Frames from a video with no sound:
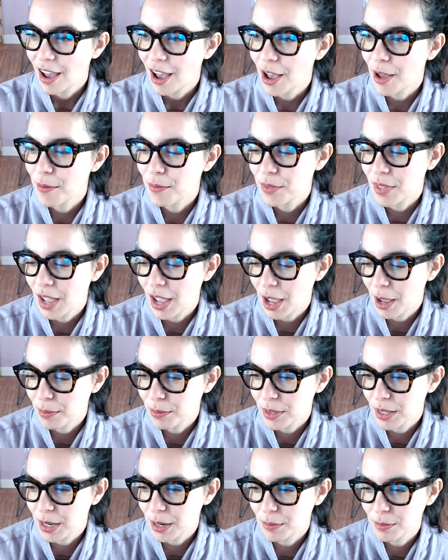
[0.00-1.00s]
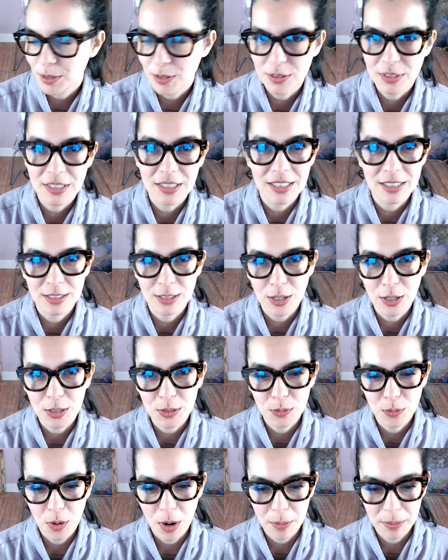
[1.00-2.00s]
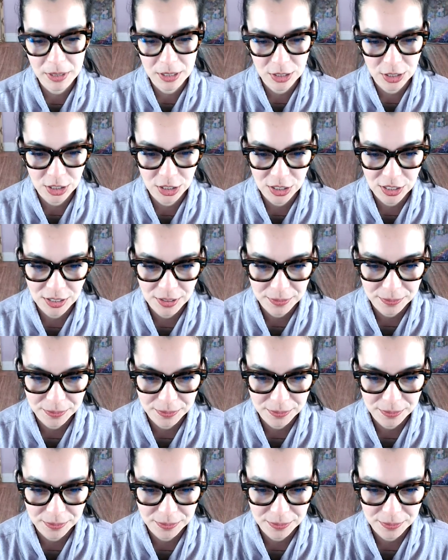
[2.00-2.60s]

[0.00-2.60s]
Um, the app that I'm using is called Robinhood.